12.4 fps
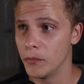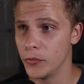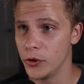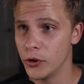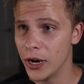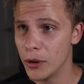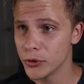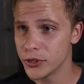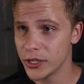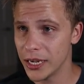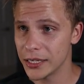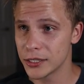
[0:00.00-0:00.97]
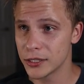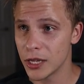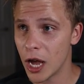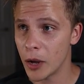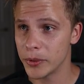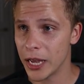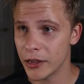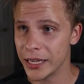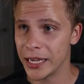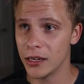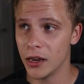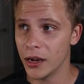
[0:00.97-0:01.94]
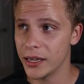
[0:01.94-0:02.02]
you're able to get stopped out
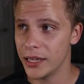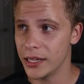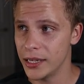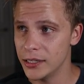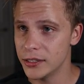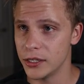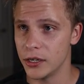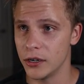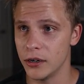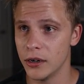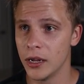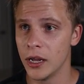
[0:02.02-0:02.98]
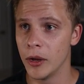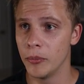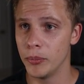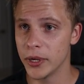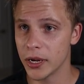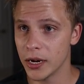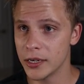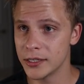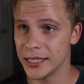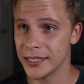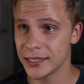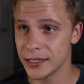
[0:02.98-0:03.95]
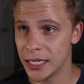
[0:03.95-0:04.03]
a lot easier because
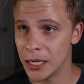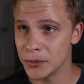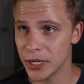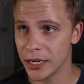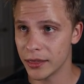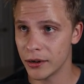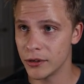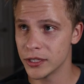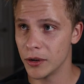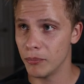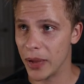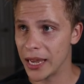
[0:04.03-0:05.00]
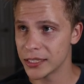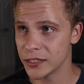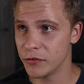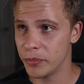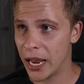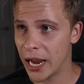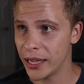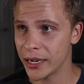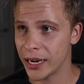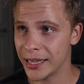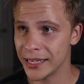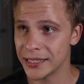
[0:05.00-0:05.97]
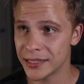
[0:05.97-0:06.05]
it seems like there's a massive panic
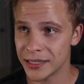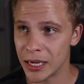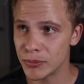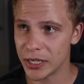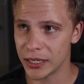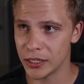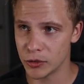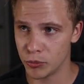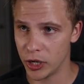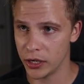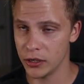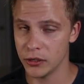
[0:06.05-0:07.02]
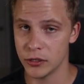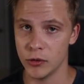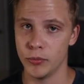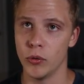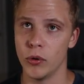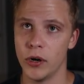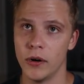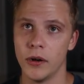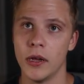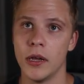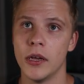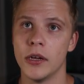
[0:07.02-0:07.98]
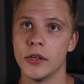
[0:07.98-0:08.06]
and it seems like it's breaking support.
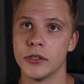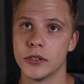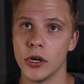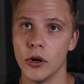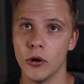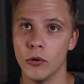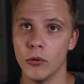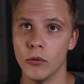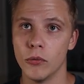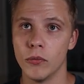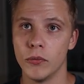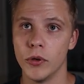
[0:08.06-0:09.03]
So,